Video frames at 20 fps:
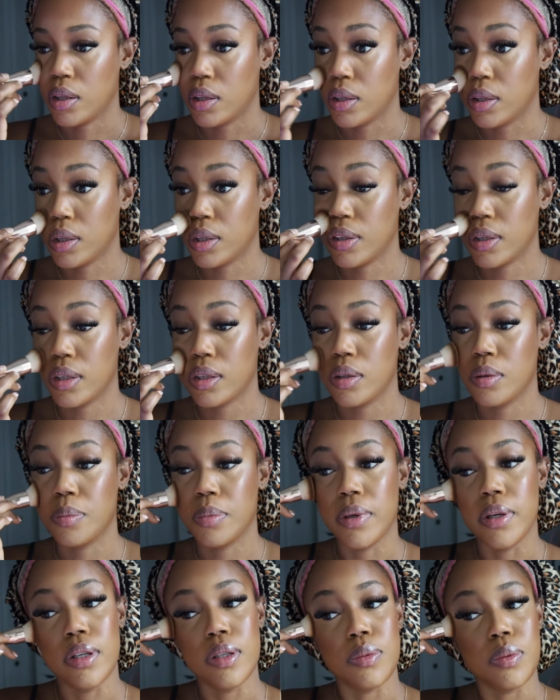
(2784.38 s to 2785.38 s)
This is the
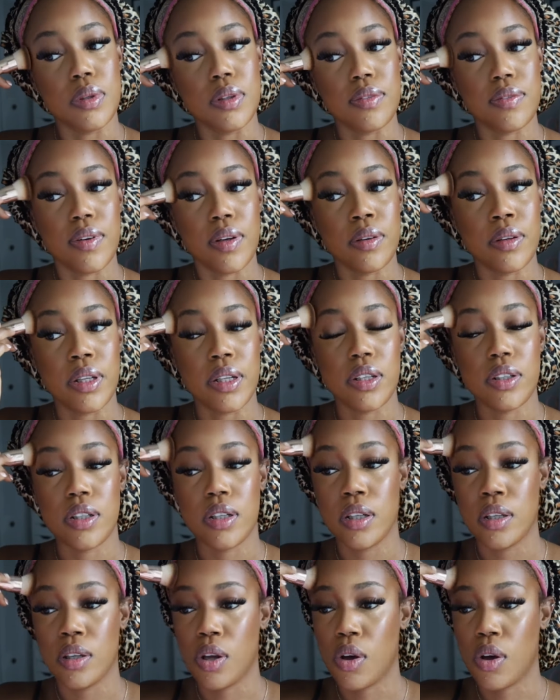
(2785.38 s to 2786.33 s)
brush with the foundation.